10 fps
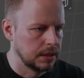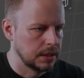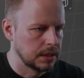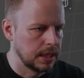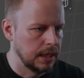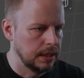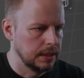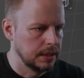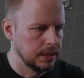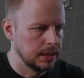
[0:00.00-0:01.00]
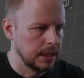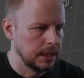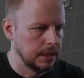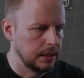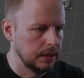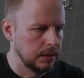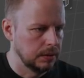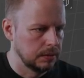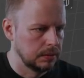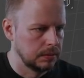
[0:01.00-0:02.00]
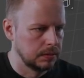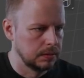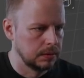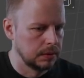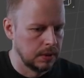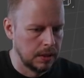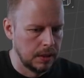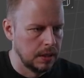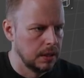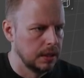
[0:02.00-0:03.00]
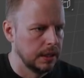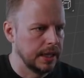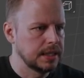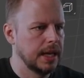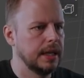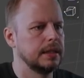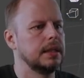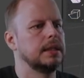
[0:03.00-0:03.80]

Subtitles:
Scale Z. No. That's it.